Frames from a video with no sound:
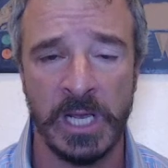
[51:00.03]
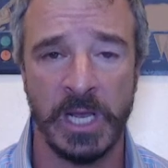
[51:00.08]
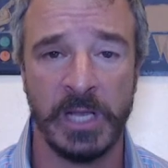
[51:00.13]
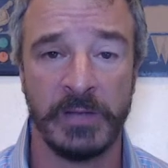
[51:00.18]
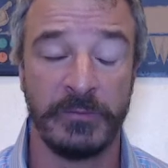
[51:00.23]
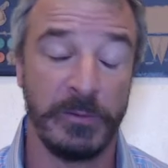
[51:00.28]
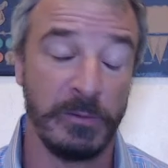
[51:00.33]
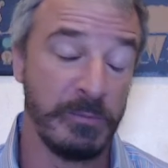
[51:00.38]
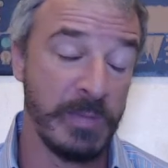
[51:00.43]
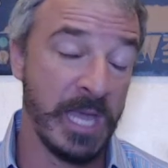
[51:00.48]

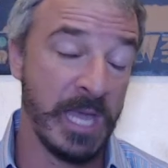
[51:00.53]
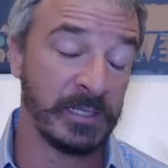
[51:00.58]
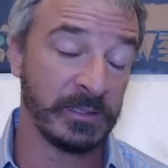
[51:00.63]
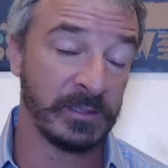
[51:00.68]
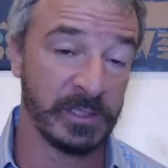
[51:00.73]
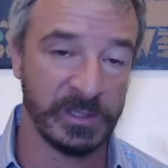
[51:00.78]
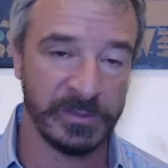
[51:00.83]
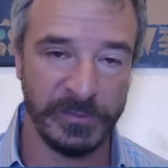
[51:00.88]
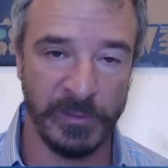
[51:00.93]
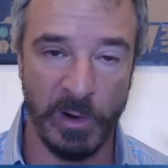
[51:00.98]
if you made
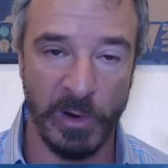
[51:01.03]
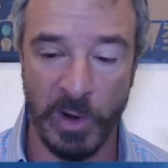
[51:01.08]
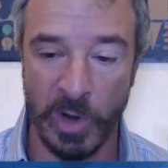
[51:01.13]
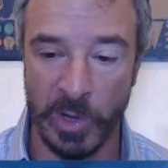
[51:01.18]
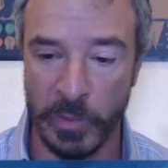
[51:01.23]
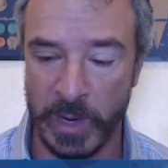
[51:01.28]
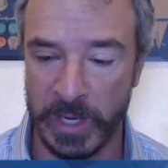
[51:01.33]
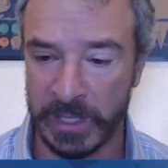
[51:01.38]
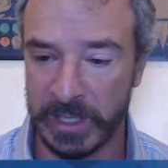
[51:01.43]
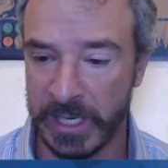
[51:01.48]
it this far
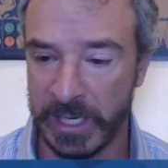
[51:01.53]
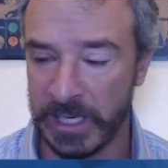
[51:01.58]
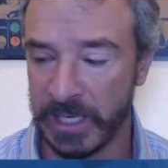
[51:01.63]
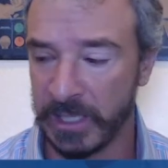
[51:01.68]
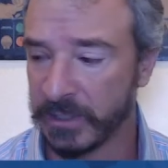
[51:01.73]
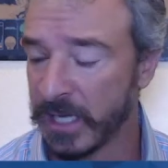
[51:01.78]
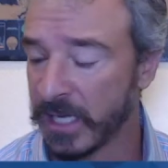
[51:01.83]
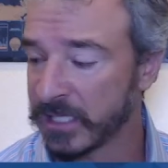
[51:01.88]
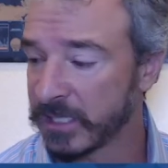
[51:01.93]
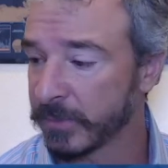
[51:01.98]
all the way to the end,
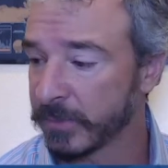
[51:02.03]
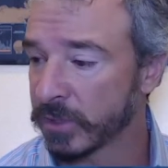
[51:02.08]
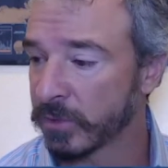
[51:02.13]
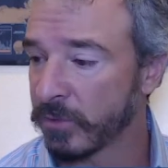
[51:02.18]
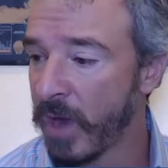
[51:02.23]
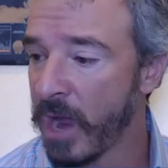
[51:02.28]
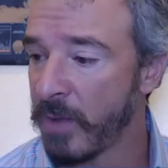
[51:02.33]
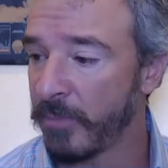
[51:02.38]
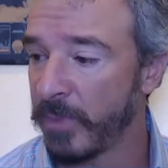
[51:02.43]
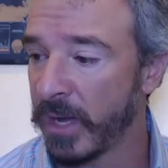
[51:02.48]
hit that
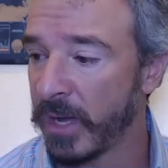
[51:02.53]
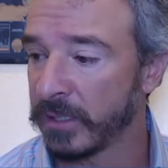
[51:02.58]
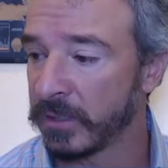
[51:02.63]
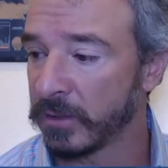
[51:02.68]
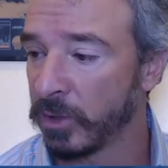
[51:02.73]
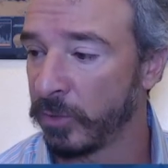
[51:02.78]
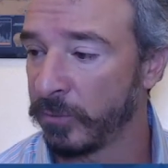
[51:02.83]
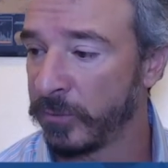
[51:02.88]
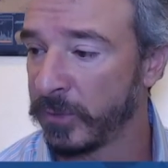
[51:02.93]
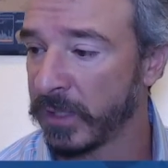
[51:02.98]
subscribe
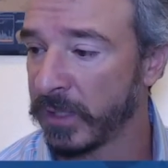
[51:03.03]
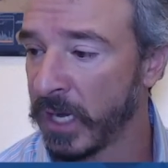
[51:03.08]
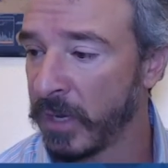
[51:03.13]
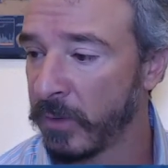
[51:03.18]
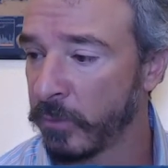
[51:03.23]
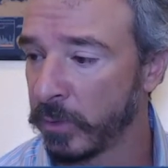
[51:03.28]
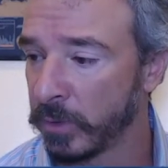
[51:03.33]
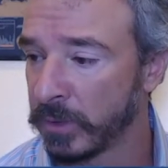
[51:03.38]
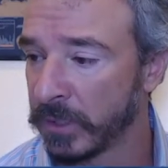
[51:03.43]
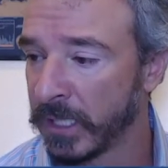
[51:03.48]
button. Hopefully
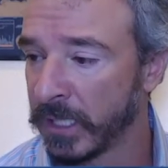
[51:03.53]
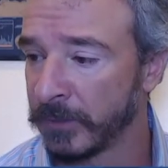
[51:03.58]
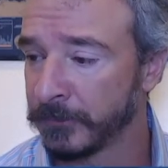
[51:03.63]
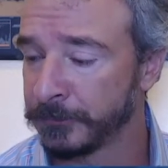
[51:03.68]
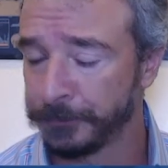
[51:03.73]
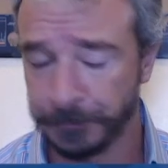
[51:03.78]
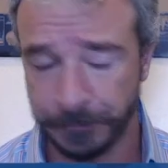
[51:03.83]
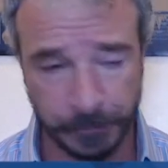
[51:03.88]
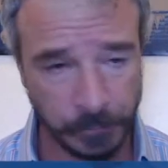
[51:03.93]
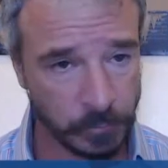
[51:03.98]
I
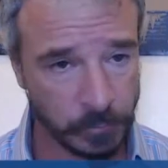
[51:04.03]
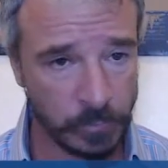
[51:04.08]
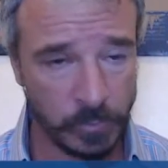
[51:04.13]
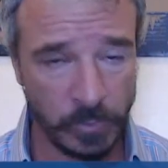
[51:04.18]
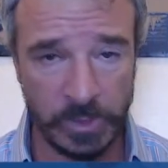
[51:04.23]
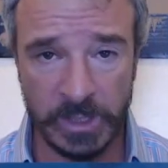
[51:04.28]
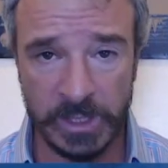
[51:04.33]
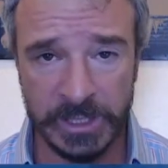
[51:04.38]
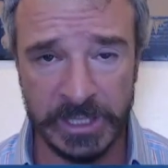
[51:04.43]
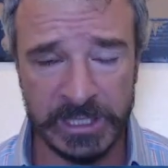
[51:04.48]
will
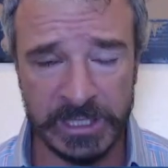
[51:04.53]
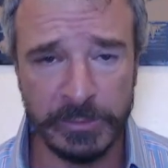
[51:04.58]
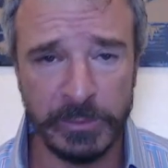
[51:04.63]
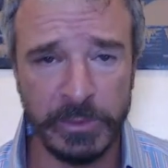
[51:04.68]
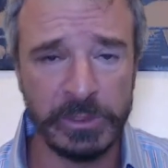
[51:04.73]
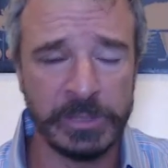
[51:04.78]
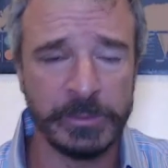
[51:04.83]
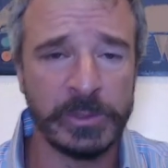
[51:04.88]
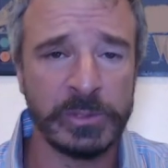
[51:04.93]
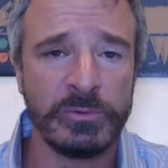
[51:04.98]
get some
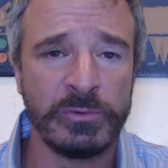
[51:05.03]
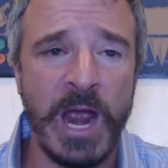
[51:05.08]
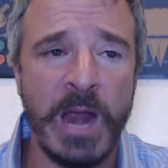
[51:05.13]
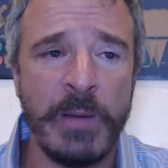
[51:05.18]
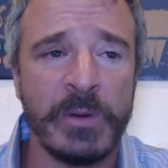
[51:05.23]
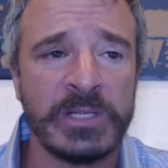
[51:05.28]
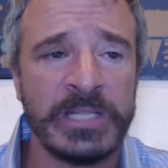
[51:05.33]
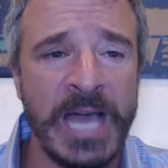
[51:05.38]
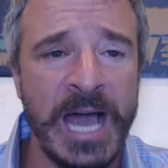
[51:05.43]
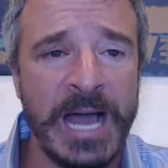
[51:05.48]
new
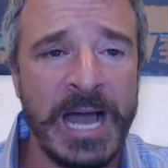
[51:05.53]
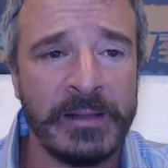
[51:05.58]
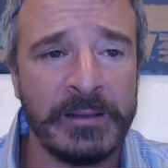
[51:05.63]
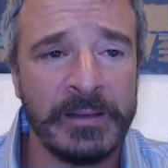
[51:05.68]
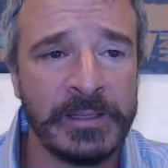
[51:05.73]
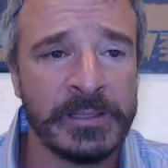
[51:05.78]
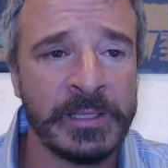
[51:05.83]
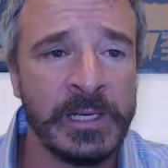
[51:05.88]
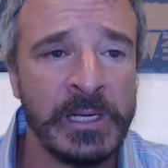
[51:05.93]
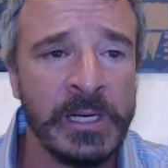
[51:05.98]
subscribers out of
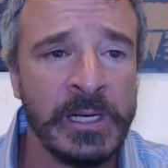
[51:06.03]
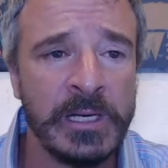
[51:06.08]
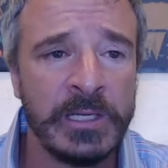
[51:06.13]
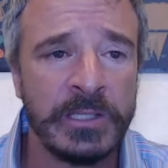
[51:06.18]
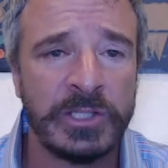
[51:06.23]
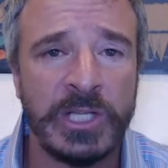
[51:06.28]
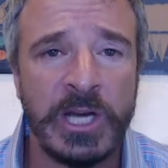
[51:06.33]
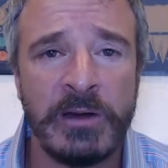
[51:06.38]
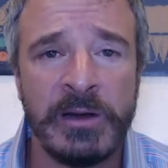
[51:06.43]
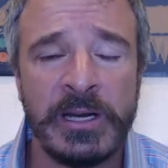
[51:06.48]
this.
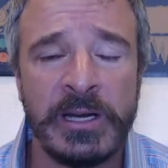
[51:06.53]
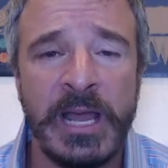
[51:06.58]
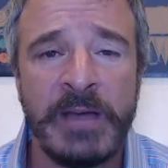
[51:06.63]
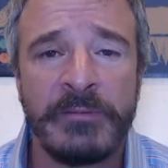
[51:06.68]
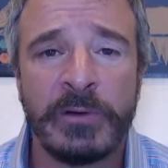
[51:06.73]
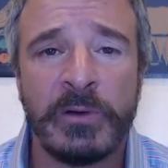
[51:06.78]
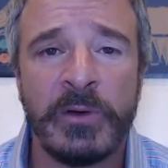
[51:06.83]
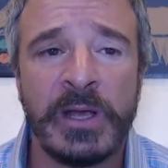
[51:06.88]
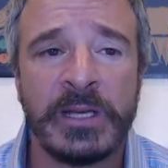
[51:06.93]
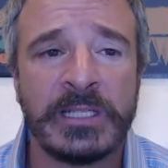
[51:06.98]
Share it.
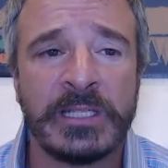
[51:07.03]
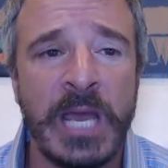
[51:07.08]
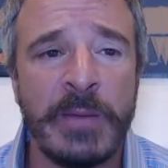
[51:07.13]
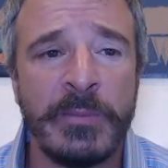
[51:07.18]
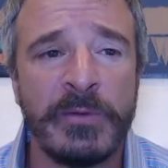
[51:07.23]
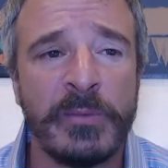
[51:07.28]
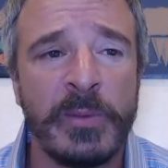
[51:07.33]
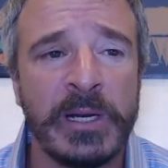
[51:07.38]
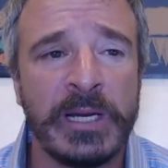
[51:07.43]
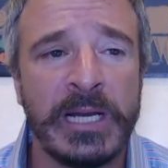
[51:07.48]
Have a great
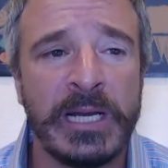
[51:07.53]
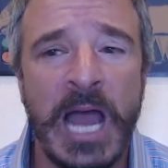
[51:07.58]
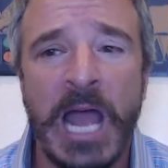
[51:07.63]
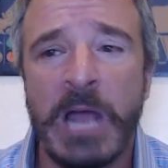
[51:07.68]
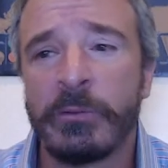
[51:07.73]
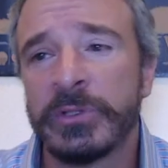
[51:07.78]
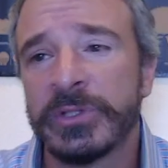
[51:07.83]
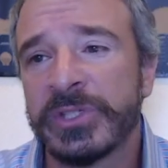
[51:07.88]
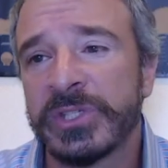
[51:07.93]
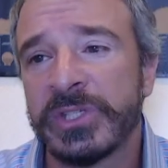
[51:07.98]
time, everybody, and
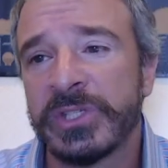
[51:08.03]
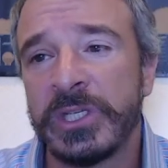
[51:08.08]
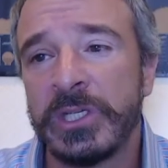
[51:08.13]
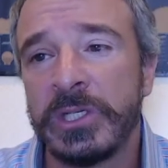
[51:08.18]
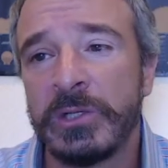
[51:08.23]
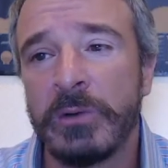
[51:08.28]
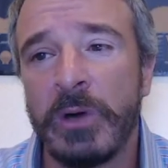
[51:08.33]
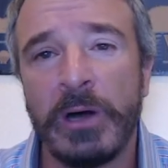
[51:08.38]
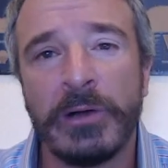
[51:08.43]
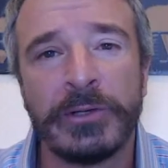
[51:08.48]
I will
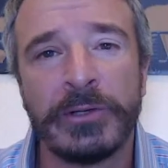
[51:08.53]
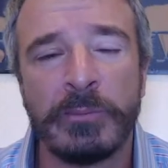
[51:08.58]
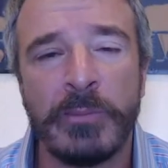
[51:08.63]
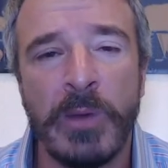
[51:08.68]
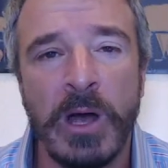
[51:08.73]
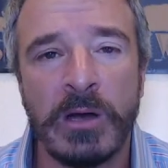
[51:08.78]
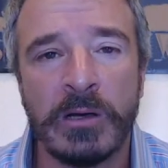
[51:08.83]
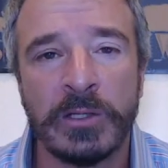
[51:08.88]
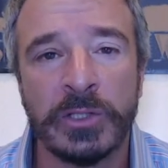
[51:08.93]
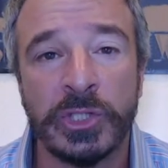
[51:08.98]
see you on
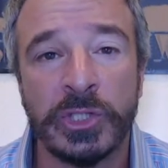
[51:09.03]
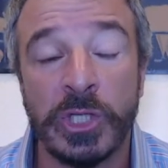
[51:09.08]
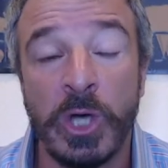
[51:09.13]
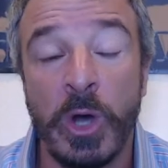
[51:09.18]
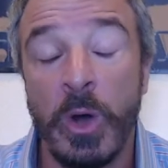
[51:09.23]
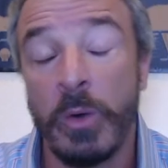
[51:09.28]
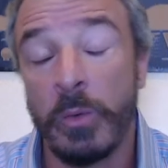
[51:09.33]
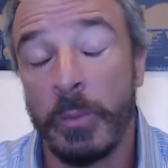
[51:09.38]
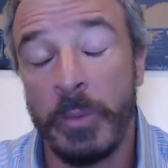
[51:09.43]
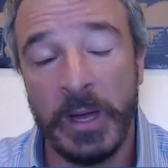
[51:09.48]
tomorrow's show.
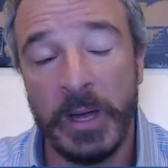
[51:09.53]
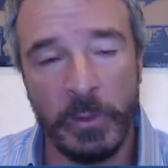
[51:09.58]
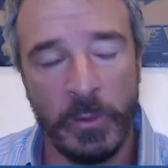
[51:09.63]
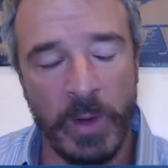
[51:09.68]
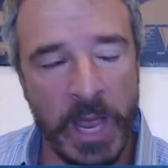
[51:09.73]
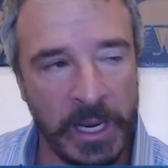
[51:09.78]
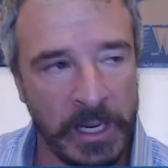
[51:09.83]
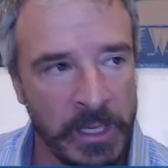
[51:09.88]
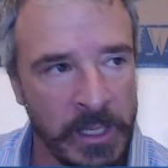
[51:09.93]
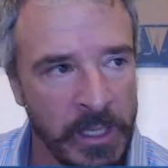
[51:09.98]
Oh, by the
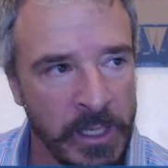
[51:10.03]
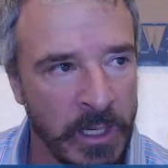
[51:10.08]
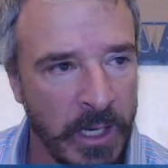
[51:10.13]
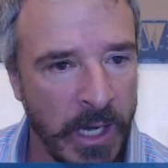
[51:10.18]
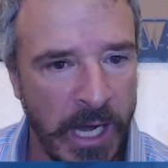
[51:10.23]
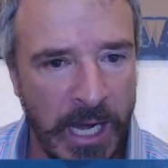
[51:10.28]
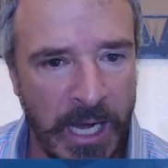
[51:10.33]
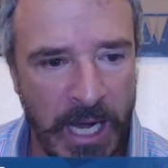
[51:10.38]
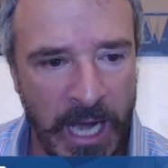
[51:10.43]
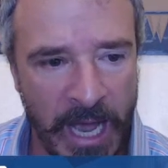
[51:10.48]
way,
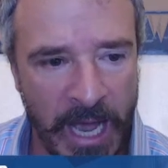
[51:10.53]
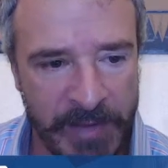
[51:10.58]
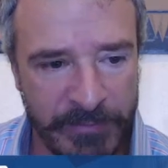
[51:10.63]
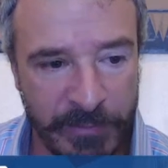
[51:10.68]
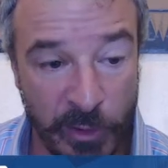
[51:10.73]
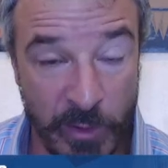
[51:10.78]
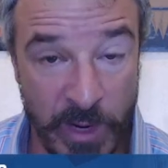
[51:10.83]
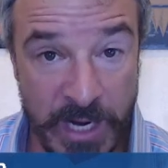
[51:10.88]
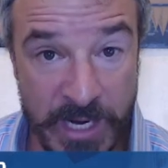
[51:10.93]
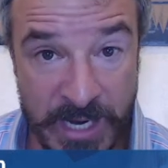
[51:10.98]
I have
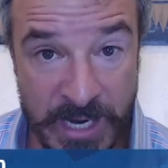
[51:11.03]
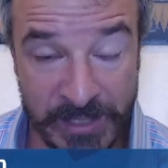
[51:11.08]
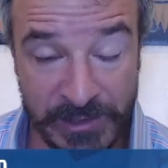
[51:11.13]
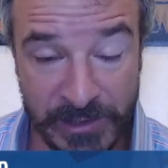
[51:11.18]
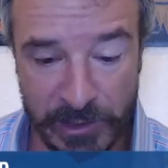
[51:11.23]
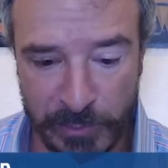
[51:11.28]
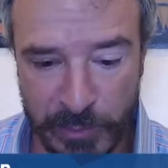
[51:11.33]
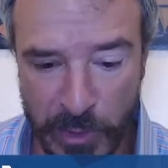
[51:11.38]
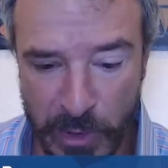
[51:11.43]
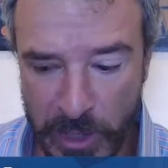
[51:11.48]
a great
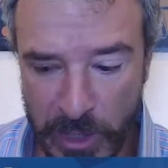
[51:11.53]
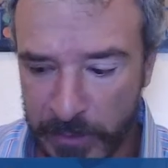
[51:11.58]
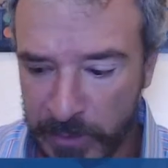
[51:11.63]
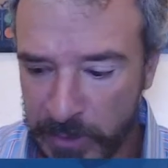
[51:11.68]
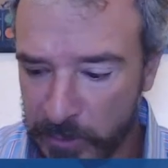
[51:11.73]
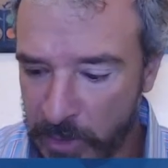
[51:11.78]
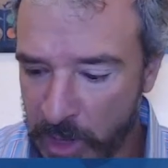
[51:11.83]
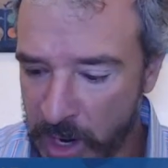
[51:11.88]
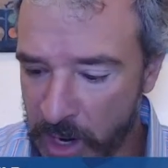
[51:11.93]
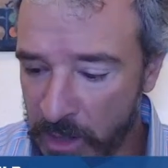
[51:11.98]
guest on the program
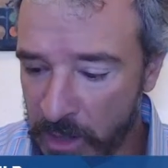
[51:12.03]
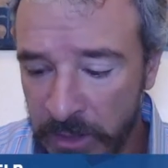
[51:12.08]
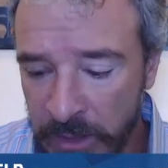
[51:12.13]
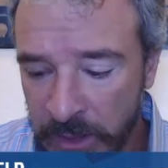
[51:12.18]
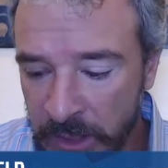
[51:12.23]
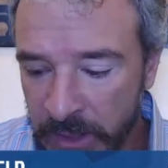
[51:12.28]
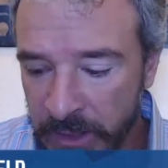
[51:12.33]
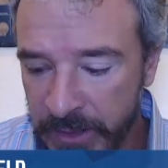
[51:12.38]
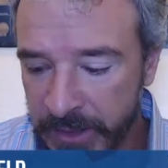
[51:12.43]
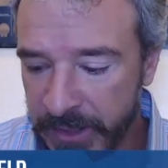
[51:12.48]
tomorrow.
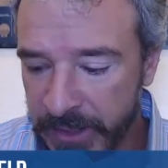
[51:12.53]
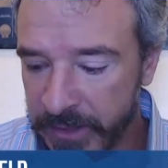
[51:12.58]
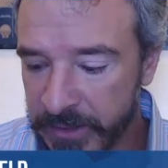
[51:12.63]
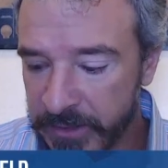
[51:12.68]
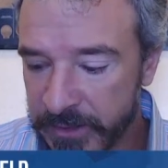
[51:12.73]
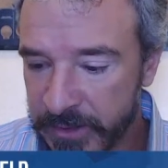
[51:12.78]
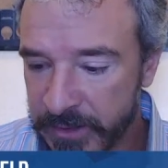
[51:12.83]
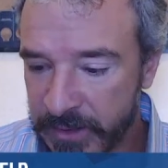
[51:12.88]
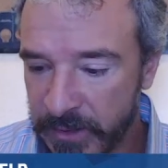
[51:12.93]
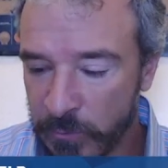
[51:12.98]
He
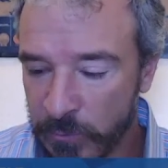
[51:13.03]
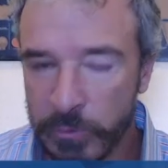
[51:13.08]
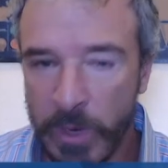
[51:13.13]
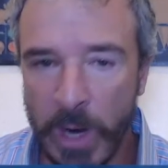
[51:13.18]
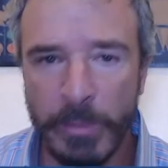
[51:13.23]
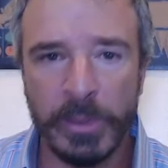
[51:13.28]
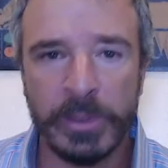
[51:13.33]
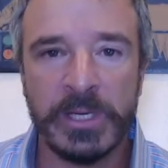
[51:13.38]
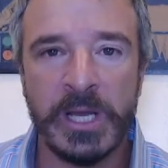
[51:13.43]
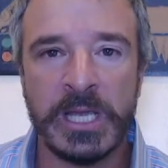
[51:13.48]
is the
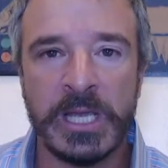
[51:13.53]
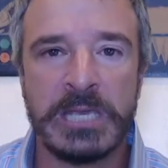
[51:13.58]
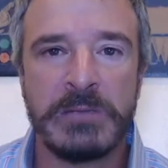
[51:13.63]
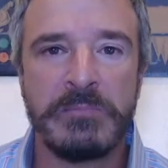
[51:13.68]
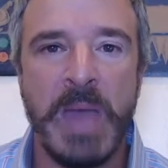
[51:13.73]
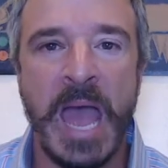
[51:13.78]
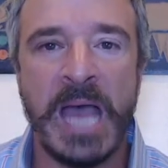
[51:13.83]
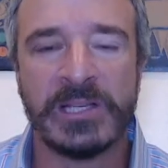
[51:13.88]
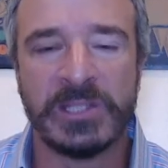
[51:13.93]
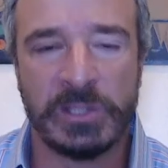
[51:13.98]
Rubber Ducky
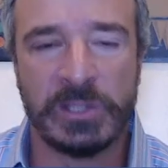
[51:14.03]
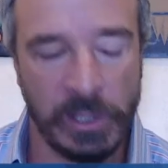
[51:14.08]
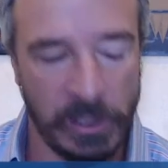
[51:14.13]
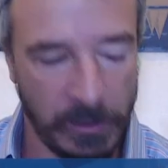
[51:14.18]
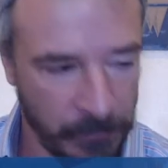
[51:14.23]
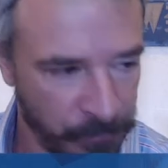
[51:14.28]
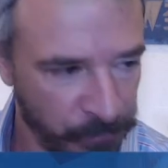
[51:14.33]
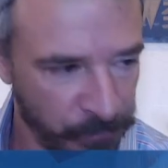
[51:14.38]
Master.